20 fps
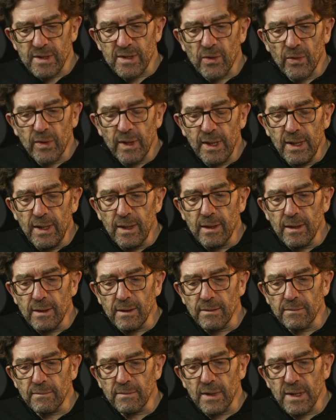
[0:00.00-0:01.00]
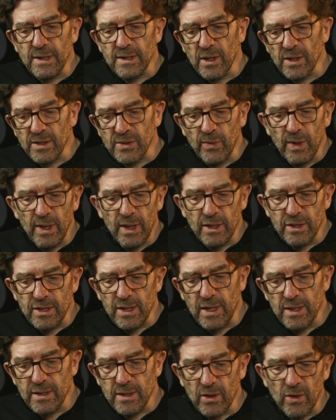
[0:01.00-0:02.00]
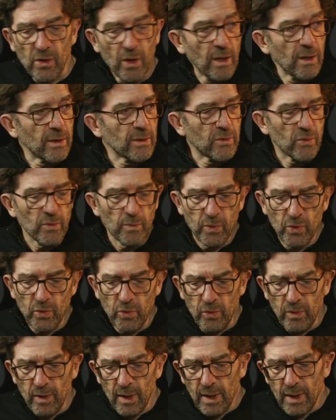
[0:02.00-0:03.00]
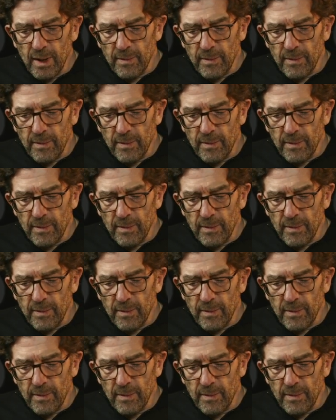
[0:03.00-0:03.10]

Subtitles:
So here, that's also why I changed the color to blue,